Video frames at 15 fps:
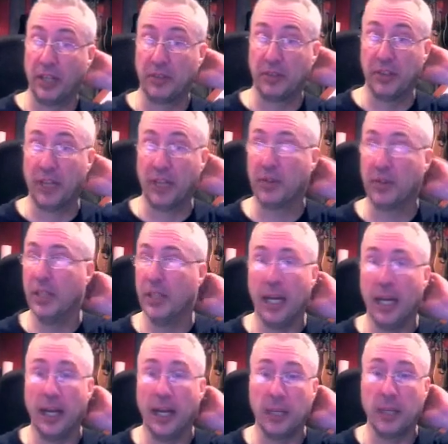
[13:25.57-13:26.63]
etc.
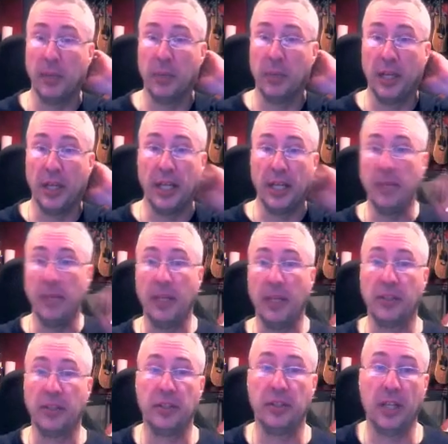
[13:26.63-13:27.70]
Yeah, it can be applied to any
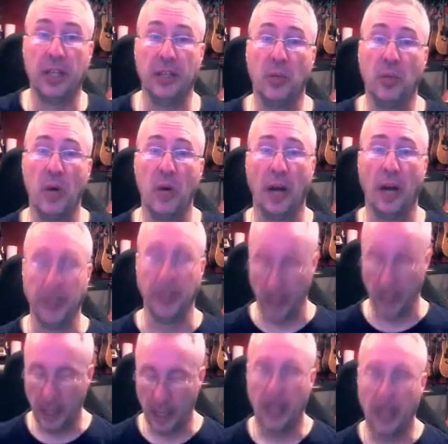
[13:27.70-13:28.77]
major scale you want.
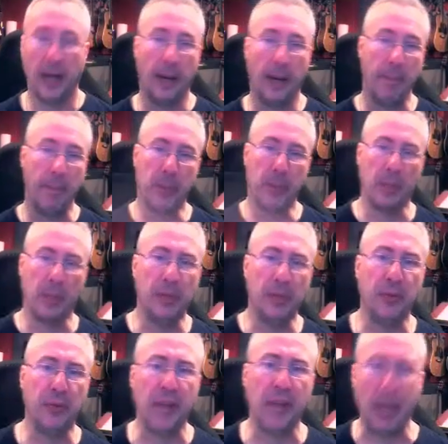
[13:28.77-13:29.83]
But let me
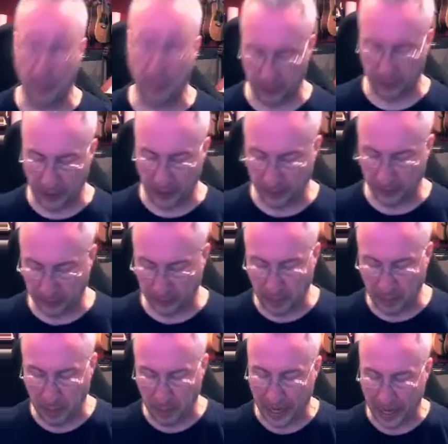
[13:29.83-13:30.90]

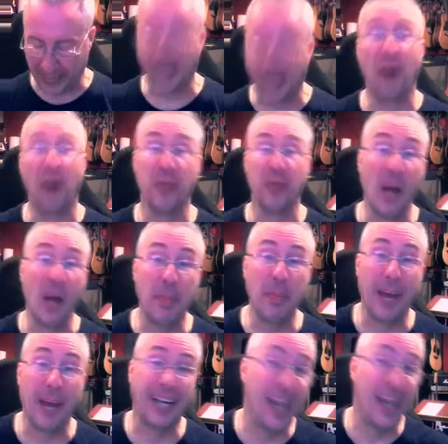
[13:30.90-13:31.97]
flip back. I'll flop
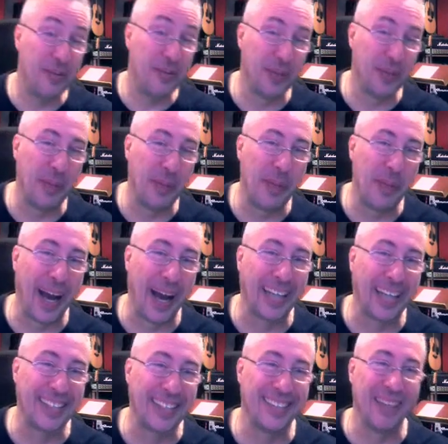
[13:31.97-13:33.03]
back and flip back
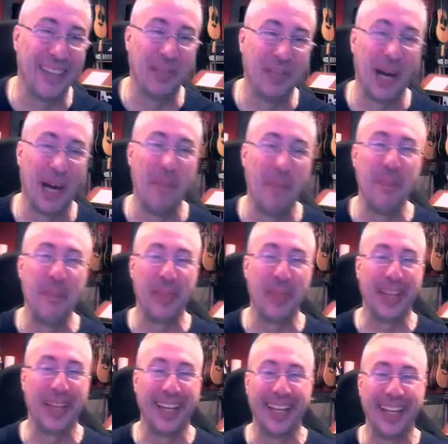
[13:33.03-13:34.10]
at the same time.
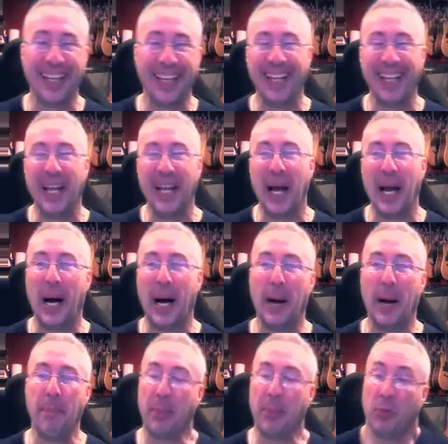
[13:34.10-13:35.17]

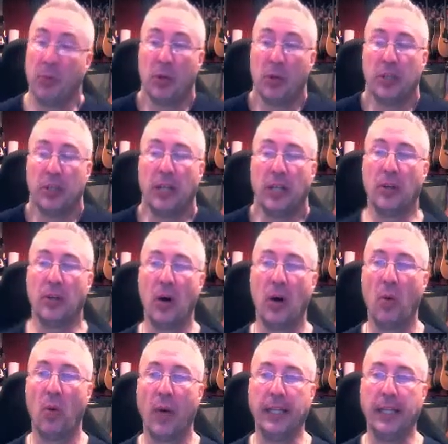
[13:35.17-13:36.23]
We're looking at all
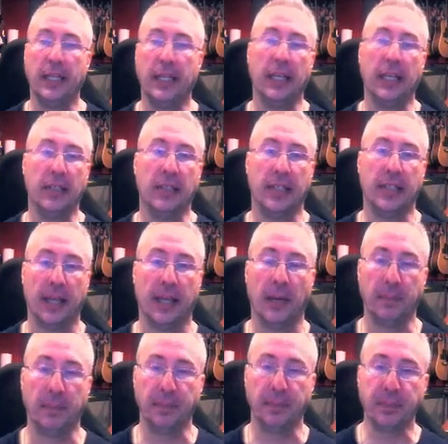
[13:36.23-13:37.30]
white keys here.
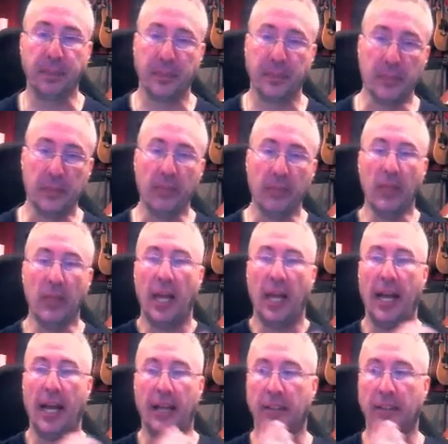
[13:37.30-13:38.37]

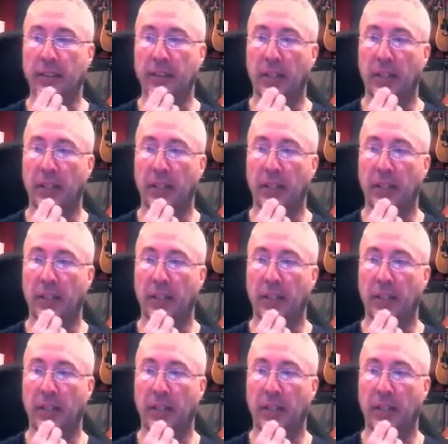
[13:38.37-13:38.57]
And